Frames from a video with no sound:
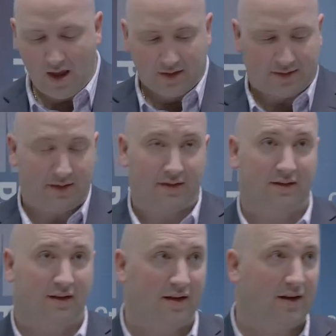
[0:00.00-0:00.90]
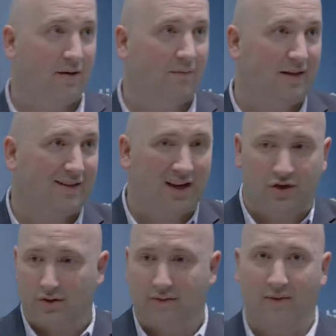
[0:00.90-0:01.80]
So this is a
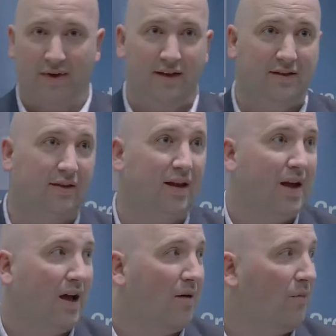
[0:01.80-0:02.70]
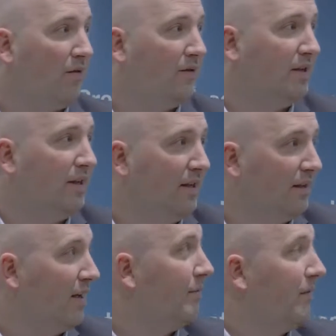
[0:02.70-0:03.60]
schedule of events. Obviously
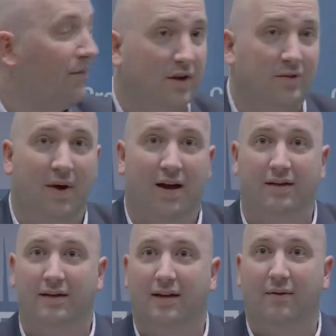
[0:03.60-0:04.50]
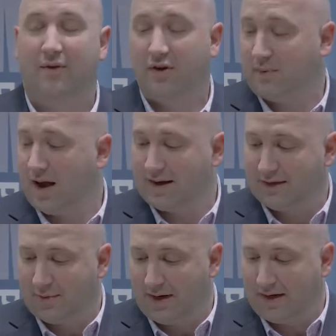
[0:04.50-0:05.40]
the first part
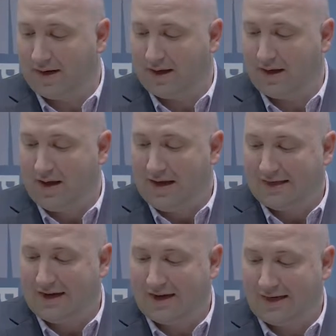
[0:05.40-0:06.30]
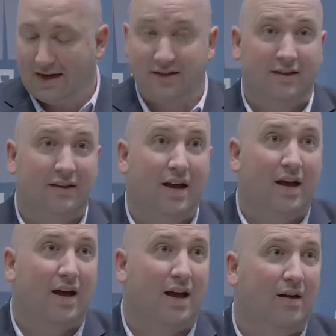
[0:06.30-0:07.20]
has been done and dusted.
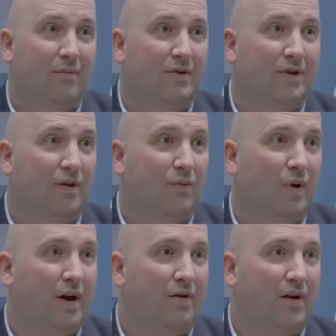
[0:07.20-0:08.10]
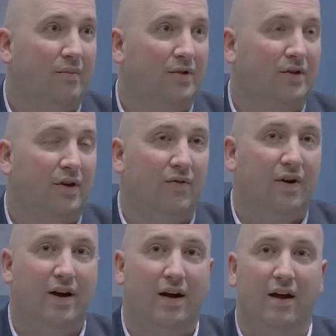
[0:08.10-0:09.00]
So we're just going to
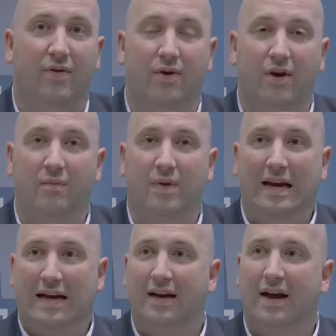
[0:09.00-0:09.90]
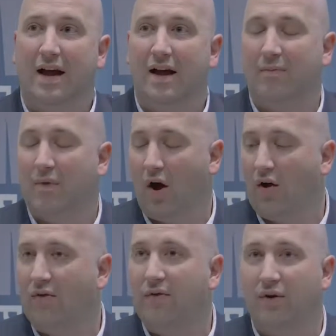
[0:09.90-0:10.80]
run a 30-minute
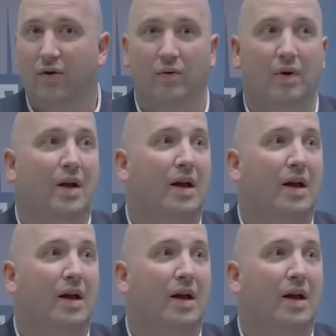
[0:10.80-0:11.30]
overview